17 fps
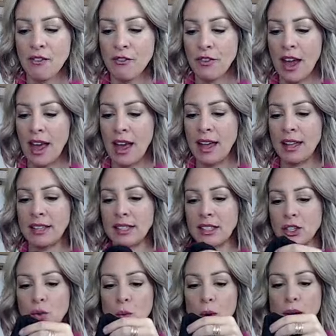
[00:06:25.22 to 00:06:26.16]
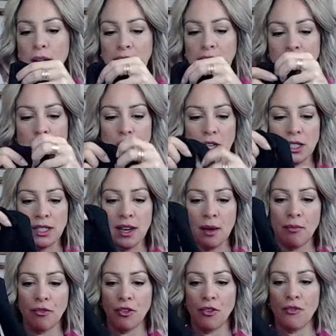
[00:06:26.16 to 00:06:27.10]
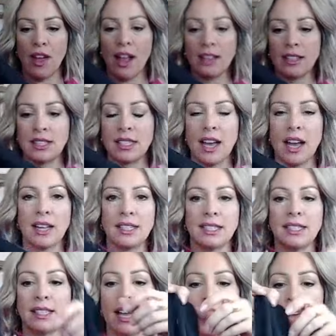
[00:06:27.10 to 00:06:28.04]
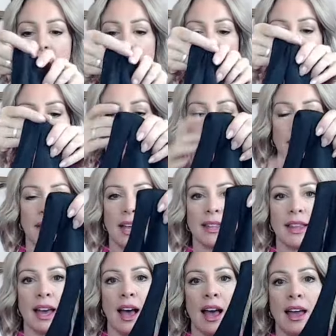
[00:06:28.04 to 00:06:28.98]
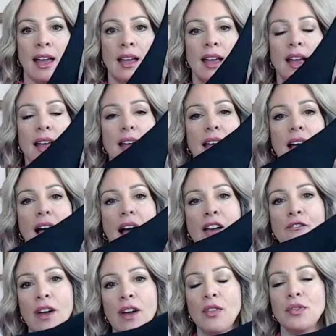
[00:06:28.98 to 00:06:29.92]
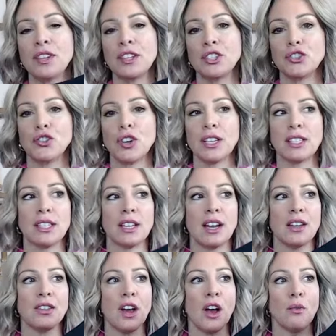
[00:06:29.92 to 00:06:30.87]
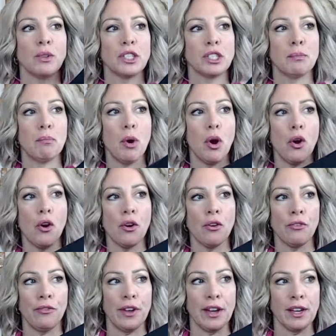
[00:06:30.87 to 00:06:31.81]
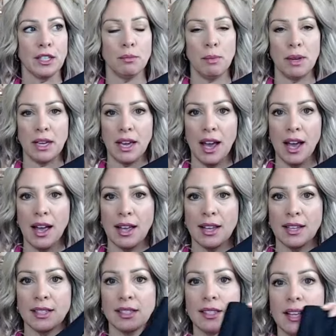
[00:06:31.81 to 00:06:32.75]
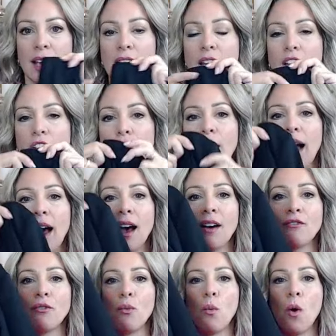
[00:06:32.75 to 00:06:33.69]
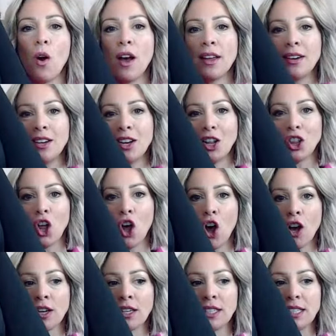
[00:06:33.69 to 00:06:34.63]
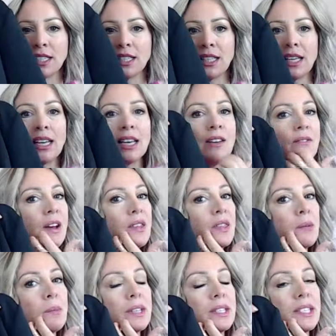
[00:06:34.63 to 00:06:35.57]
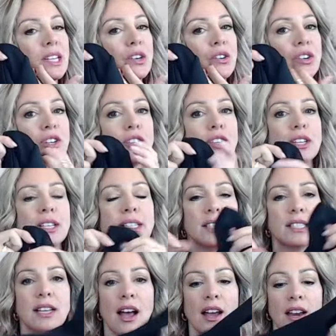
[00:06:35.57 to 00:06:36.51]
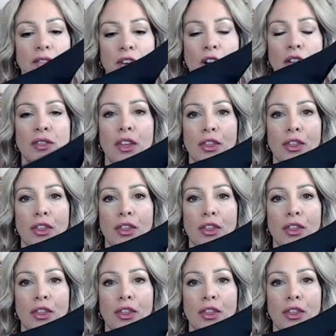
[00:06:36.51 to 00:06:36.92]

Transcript: event, you want to get dressed up for Valentine's Day, something like that, I found this dress that I thought was perfect because you have one long sleeve and the material is kind of on